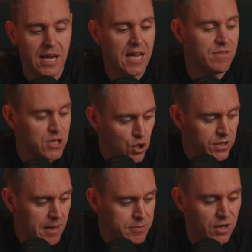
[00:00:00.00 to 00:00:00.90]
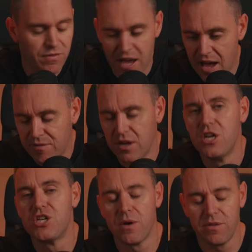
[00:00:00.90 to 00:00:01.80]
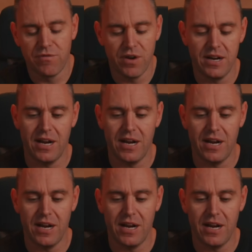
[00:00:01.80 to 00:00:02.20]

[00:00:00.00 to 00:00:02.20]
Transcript: And if you've enjoyed the episode, if you have, share it with a friend,